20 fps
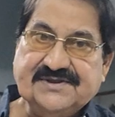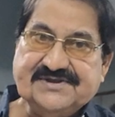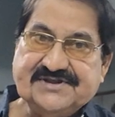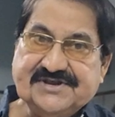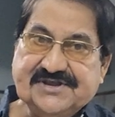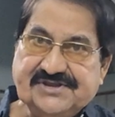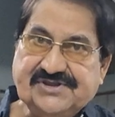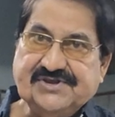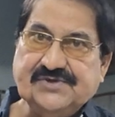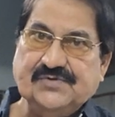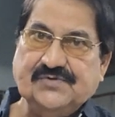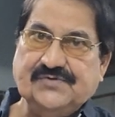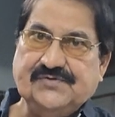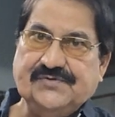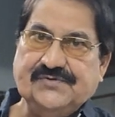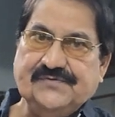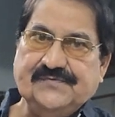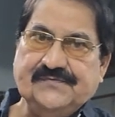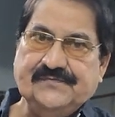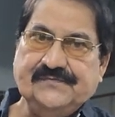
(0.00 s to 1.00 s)

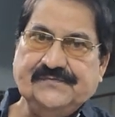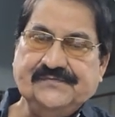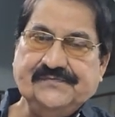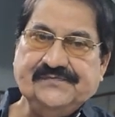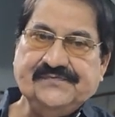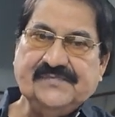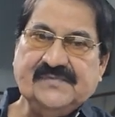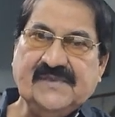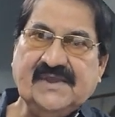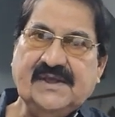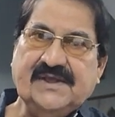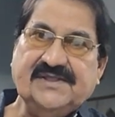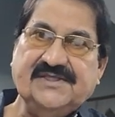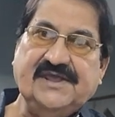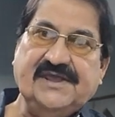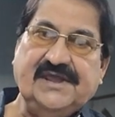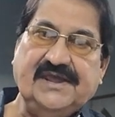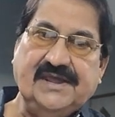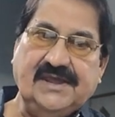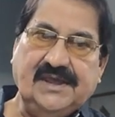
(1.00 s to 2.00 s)
constitute
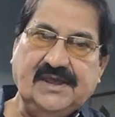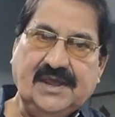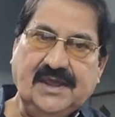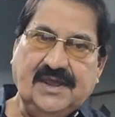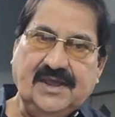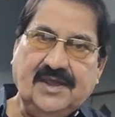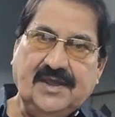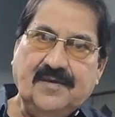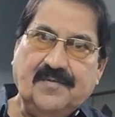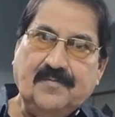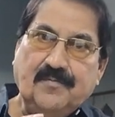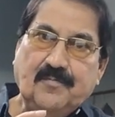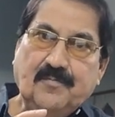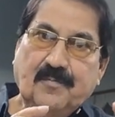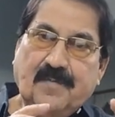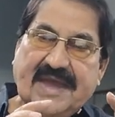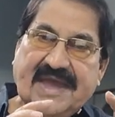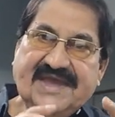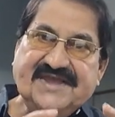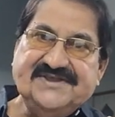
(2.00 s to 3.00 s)
the
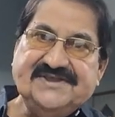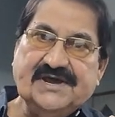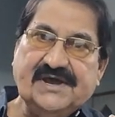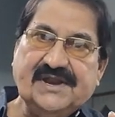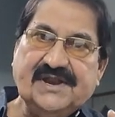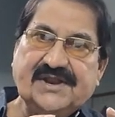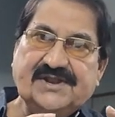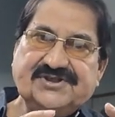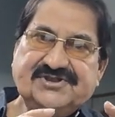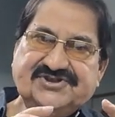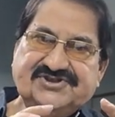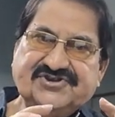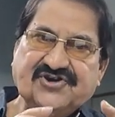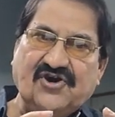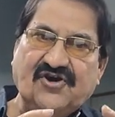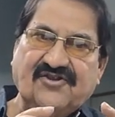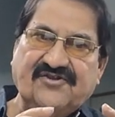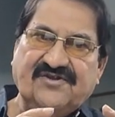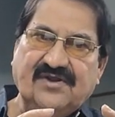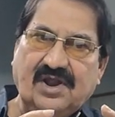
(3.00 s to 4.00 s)
major
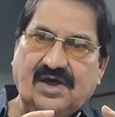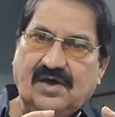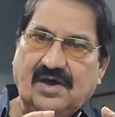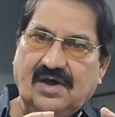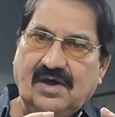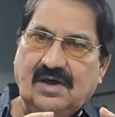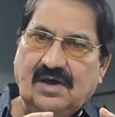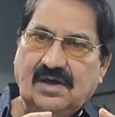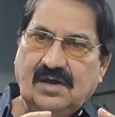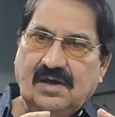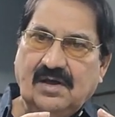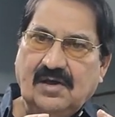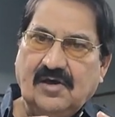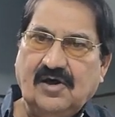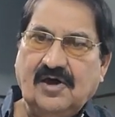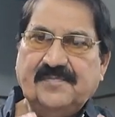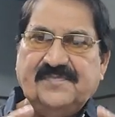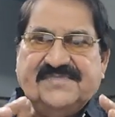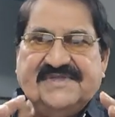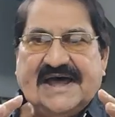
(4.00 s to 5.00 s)
churn
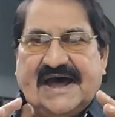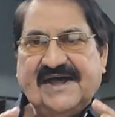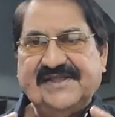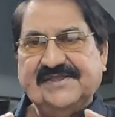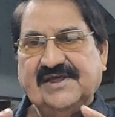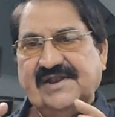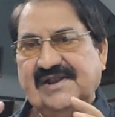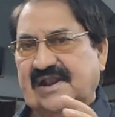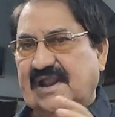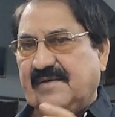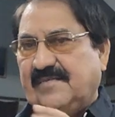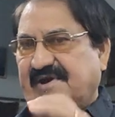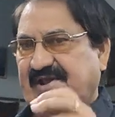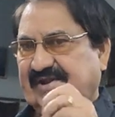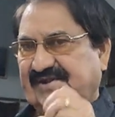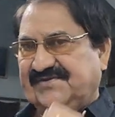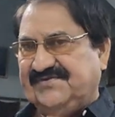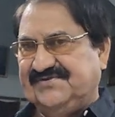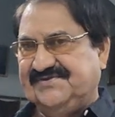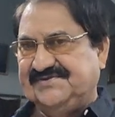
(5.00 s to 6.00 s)
of Dadan
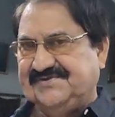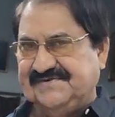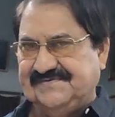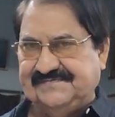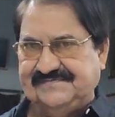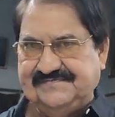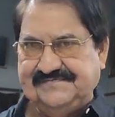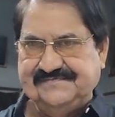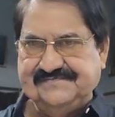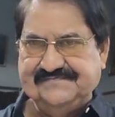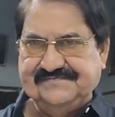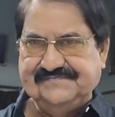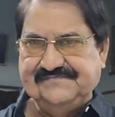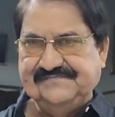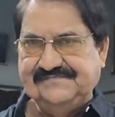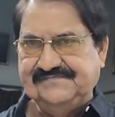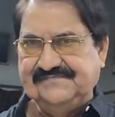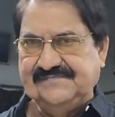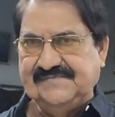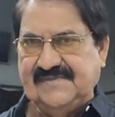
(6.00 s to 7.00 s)
laborers.
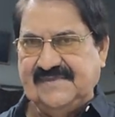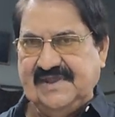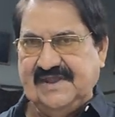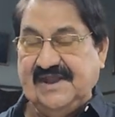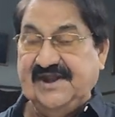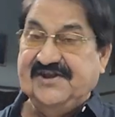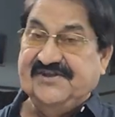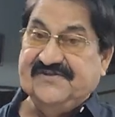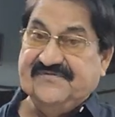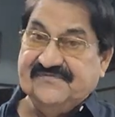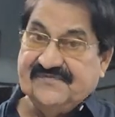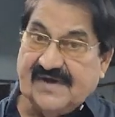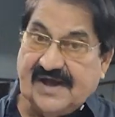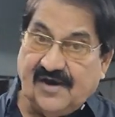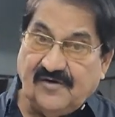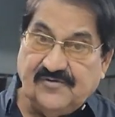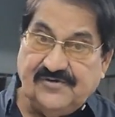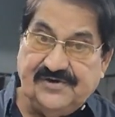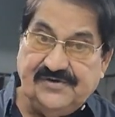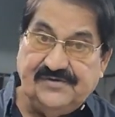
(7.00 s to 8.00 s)
It is
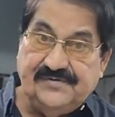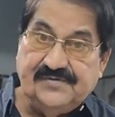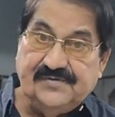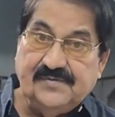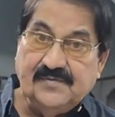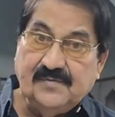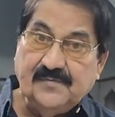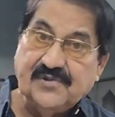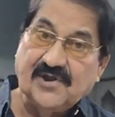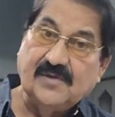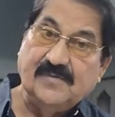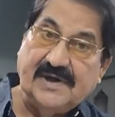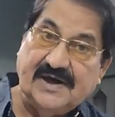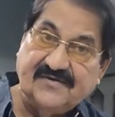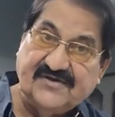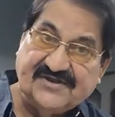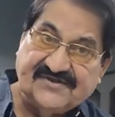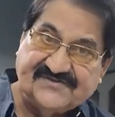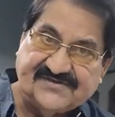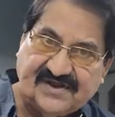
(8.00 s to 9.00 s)
found from
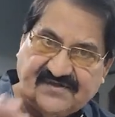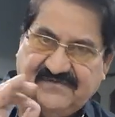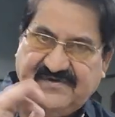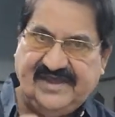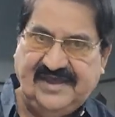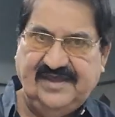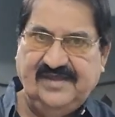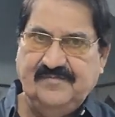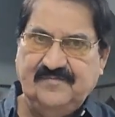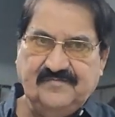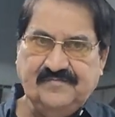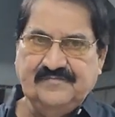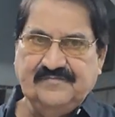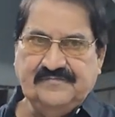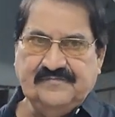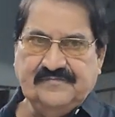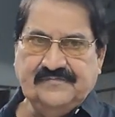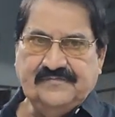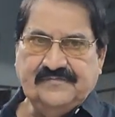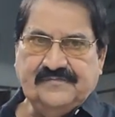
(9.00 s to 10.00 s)
our survey
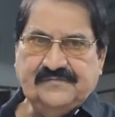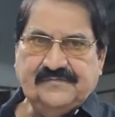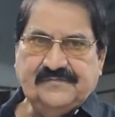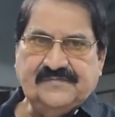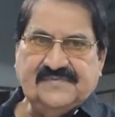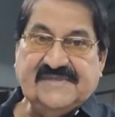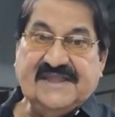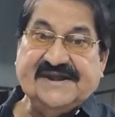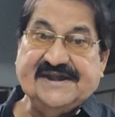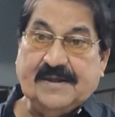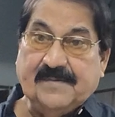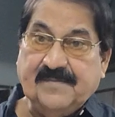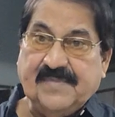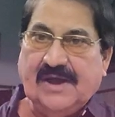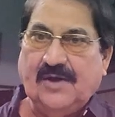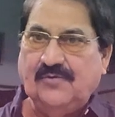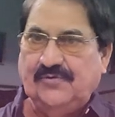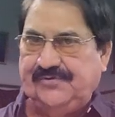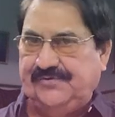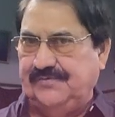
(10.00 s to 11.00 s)
that
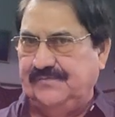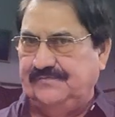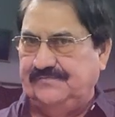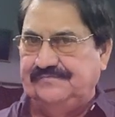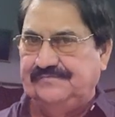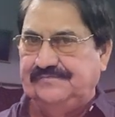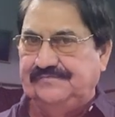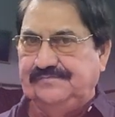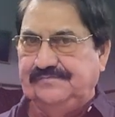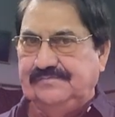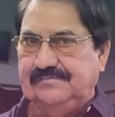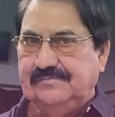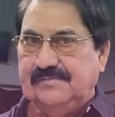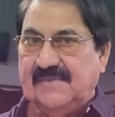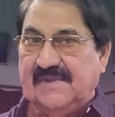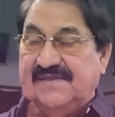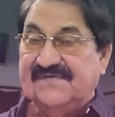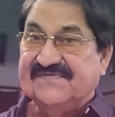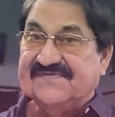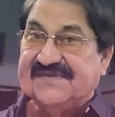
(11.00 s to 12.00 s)
about
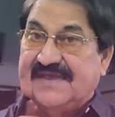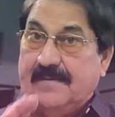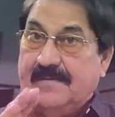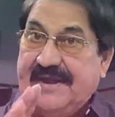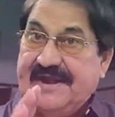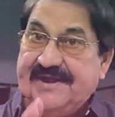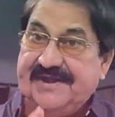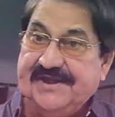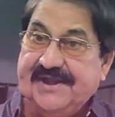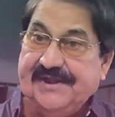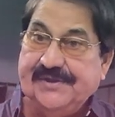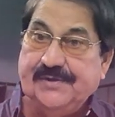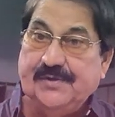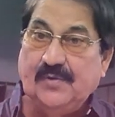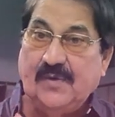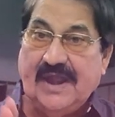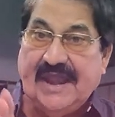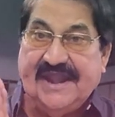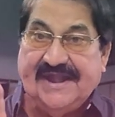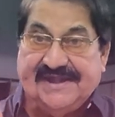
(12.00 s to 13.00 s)
70
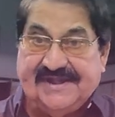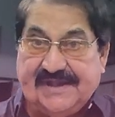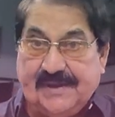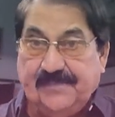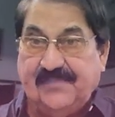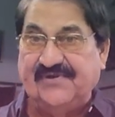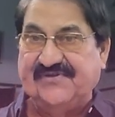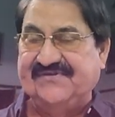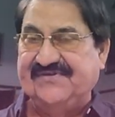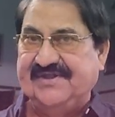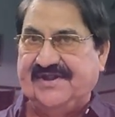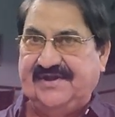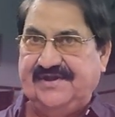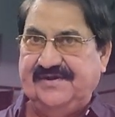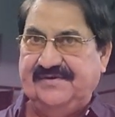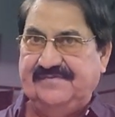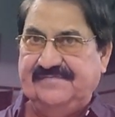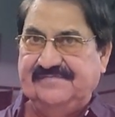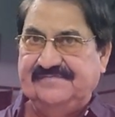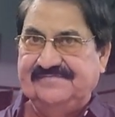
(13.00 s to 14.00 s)
to
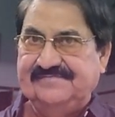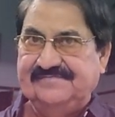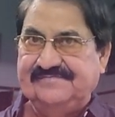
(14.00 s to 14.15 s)
80%